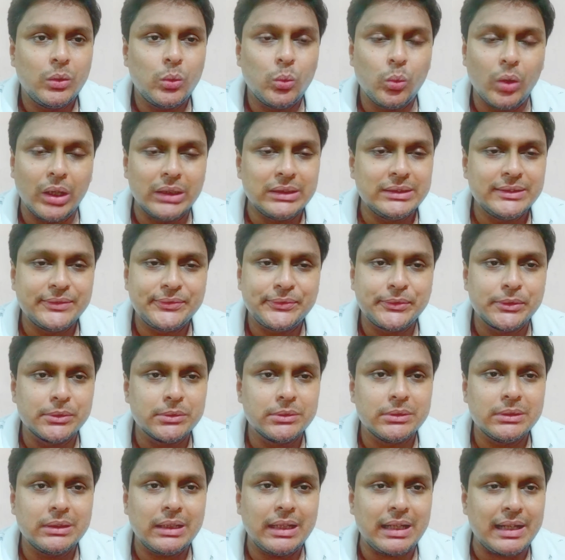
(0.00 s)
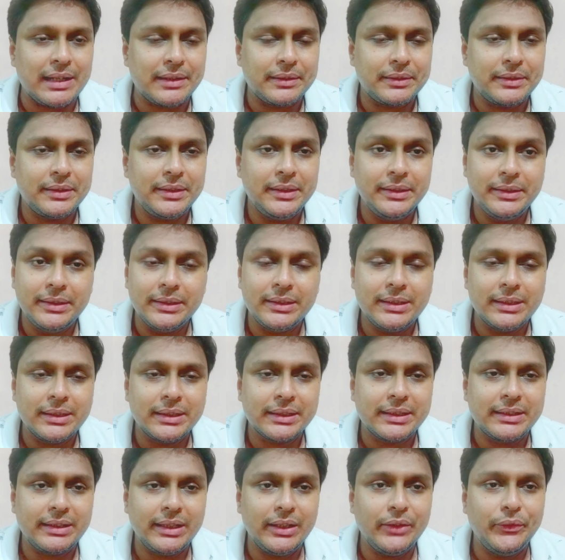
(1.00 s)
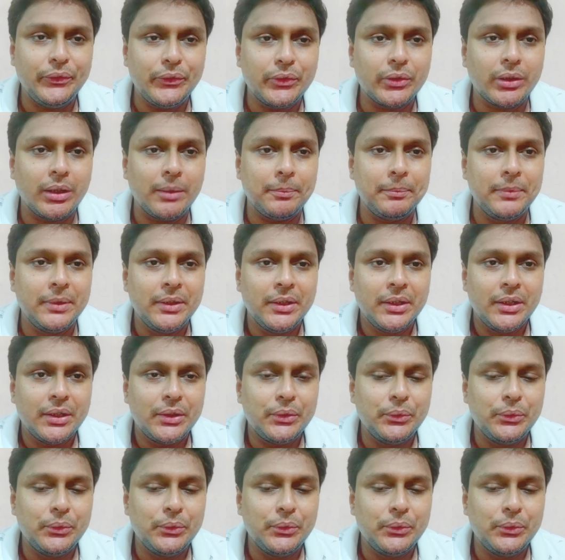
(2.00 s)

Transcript: wonderful, and he did a great job